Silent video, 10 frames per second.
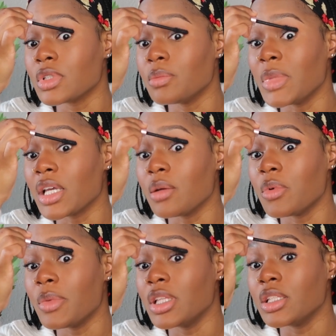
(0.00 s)
makeup
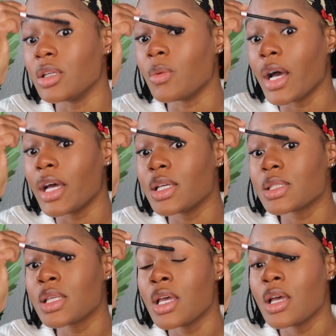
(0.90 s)
ability wise,
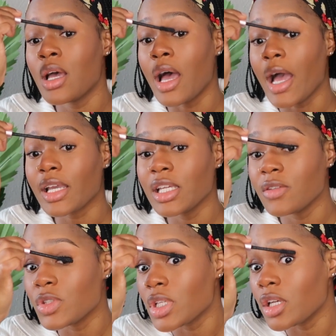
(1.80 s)
I can't
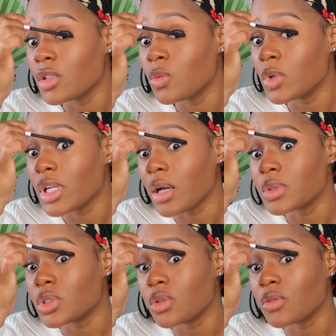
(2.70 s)
even tell you what I
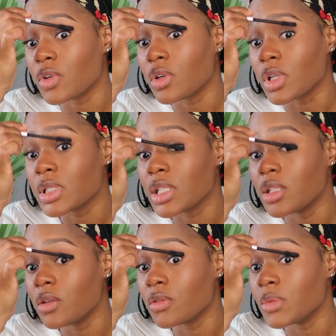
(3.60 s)
was doing wrong because I
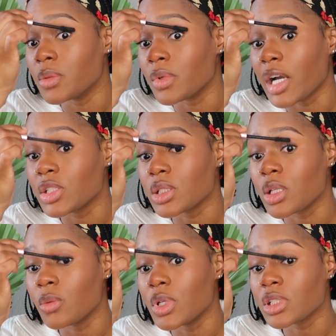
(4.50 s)
don't remember. I just
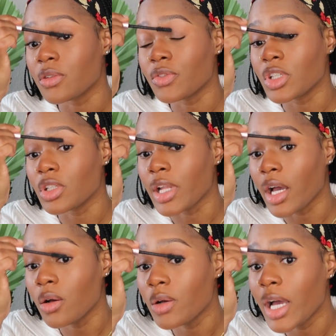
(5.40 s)
know once I figured
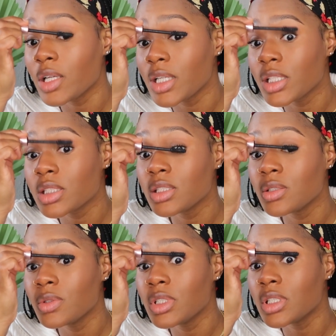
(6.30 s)
out how not to
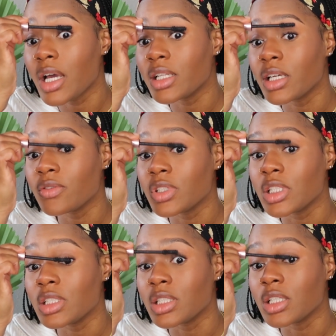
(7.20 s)
do it, I never
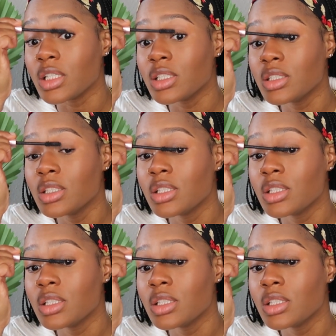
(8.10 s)
did it again.